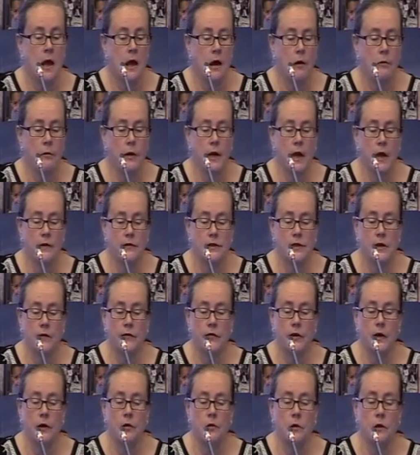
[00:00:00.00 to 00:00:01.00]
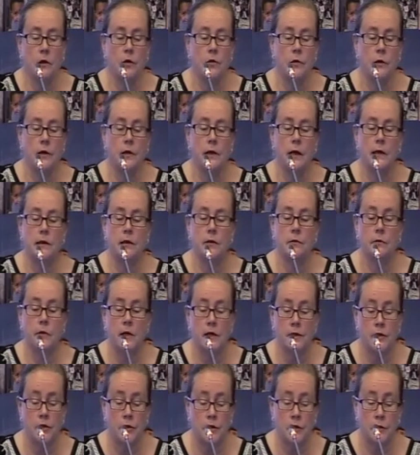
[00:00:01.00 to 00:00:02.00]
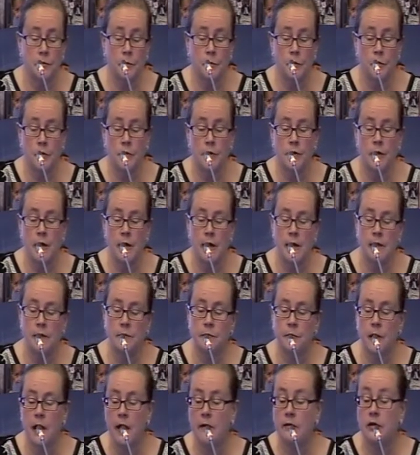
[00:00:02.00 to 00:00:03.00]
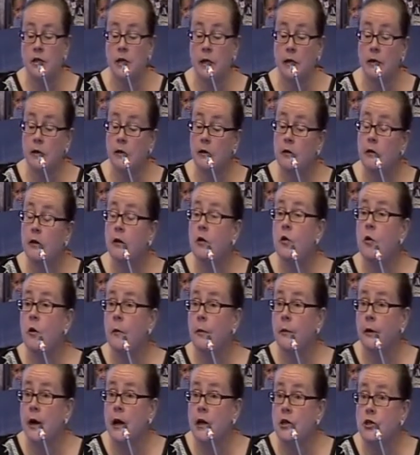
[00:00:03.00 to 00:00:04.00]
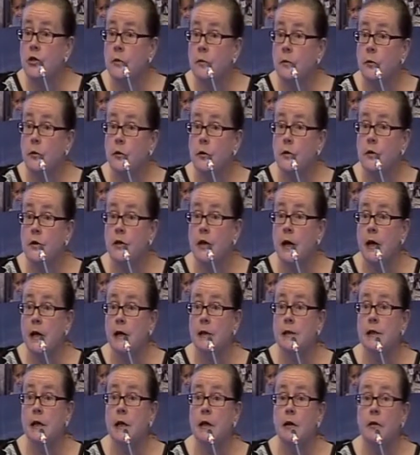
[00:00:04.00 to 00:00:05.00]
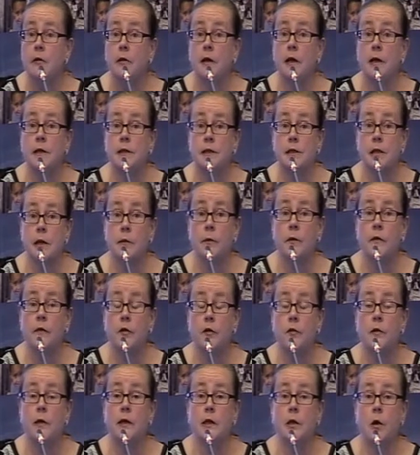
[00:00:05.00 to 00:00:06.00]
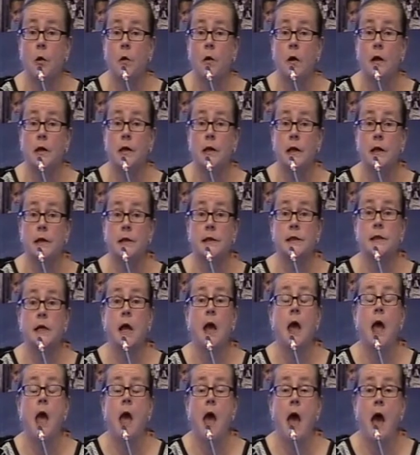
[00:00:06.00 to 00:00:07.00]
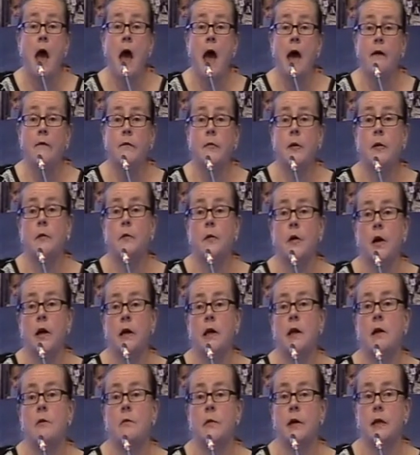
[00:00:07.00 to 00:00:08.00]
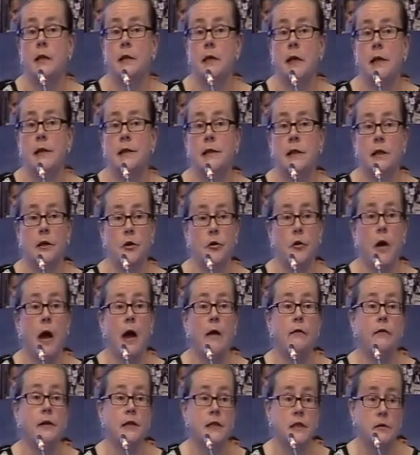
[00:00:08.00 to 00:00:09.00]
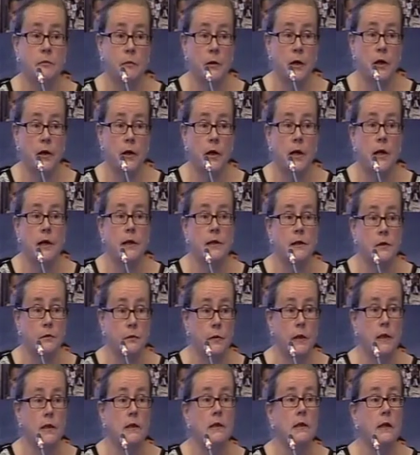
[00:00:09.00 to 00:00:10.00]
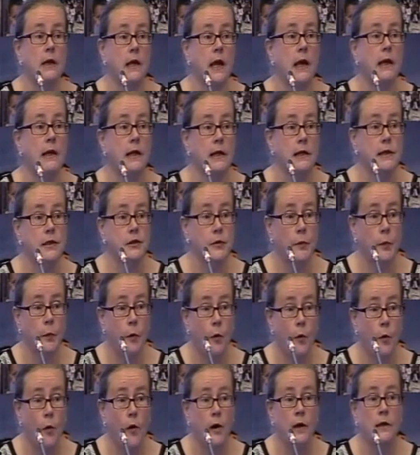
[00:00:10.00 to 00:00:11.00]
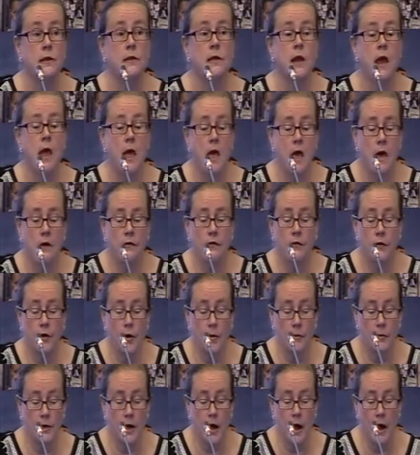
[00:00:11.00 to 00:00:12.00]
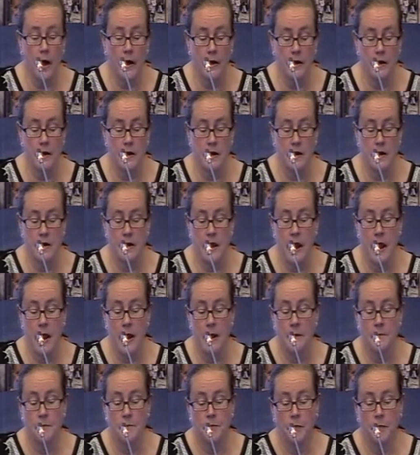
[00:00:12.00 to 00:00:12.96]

We have something called coordinated research projects. We have technical cooperation projects. I know that some of you in the audience have been working with us and you have experience with getting support from the IAEA.